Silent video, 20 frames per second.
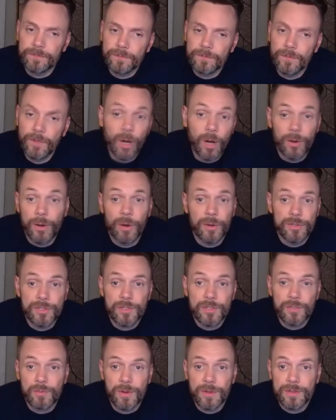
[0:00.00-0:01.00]
No, it's
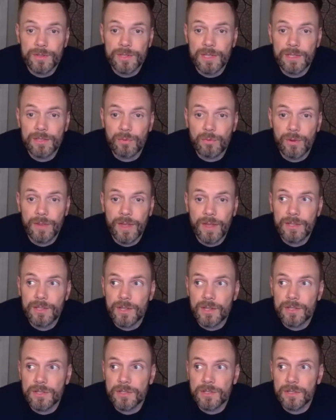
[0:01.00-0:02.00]
just one of those things where they
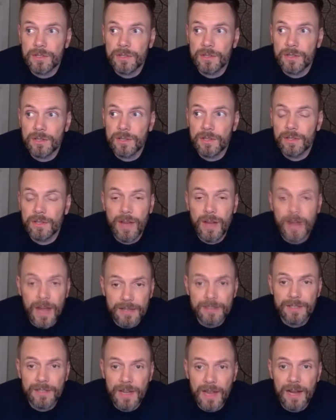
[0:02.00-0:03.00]
just
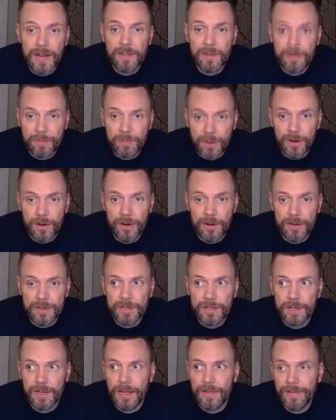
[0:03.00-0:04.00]
knocked it out of the
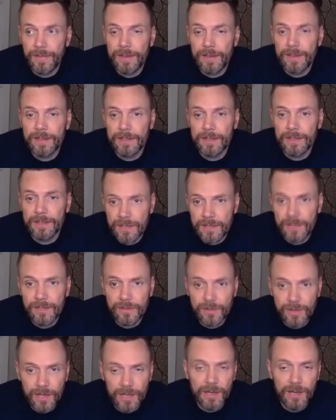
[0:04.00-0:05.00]
park and then
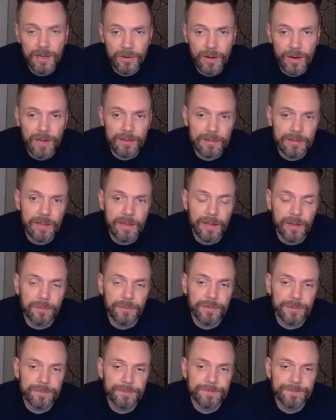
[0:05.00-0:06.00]
continued hitting grand
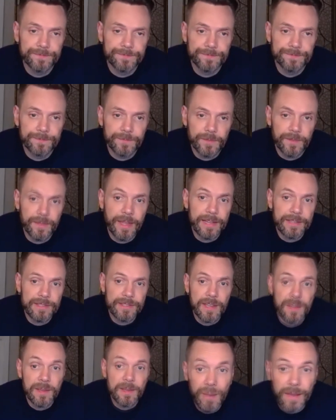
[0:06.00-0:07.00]
slams.
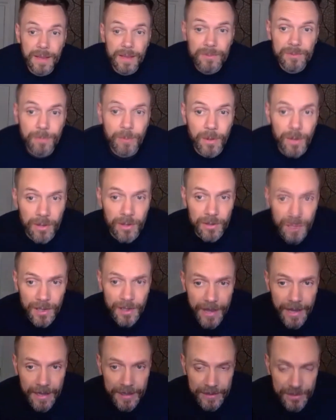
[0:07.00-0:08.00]
That's a baseball
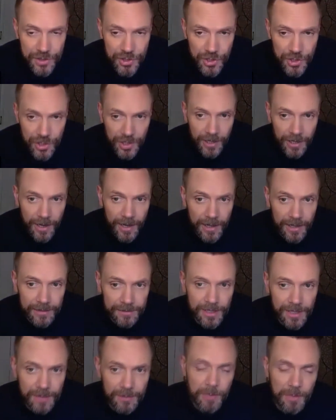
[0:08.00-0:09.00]
analogy.
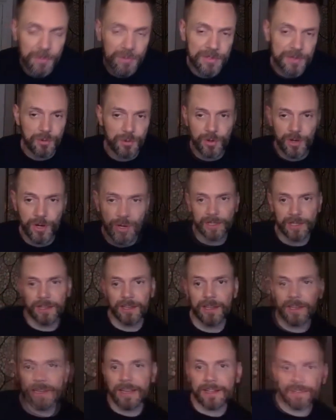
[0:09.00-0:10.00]
I'll come up with some cricket
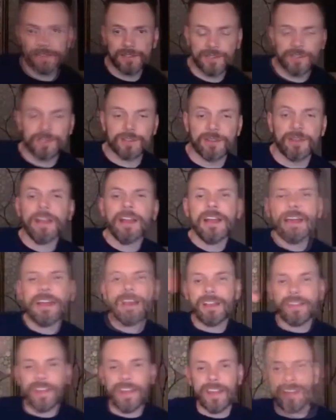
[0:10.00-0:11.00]
analogies.
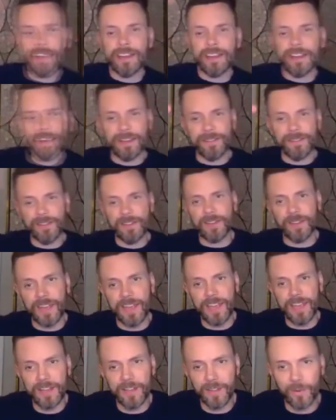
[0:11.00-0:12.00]
They
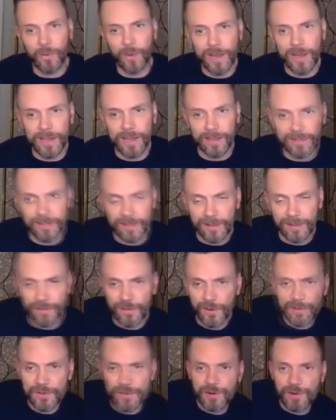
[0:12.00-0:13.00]
hit all the wickets in the
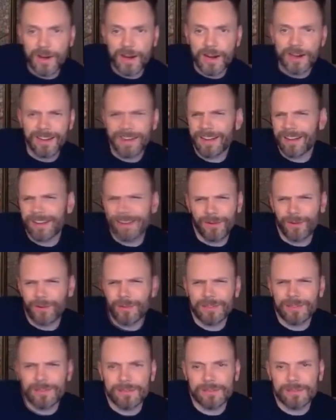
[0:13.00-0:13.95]
first try. I don't know.